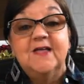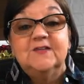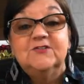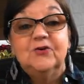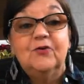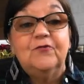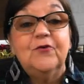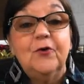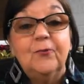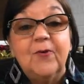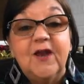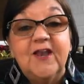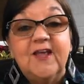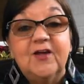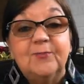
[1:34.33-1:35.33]
So if you're
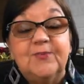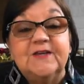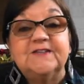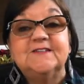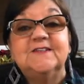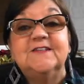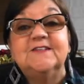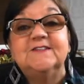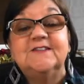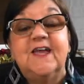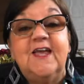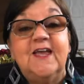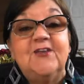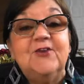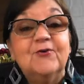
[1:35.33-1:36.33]
running a business
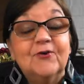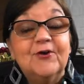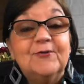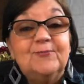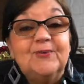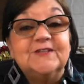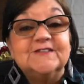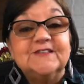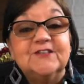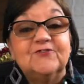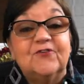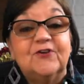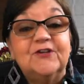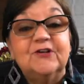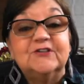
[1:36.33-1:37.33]
and you're in business
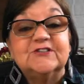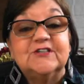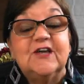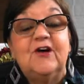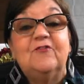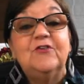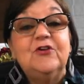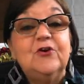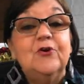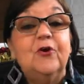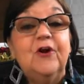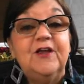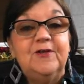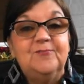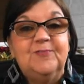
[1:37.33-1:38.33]
for yourself,
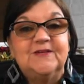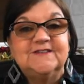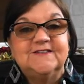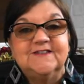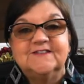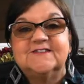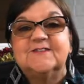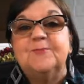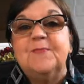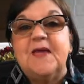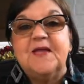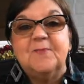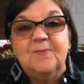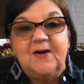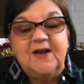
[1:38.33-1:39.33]
you're in business to
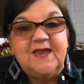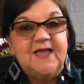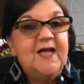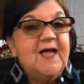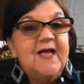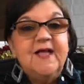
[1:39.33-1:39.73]
make money,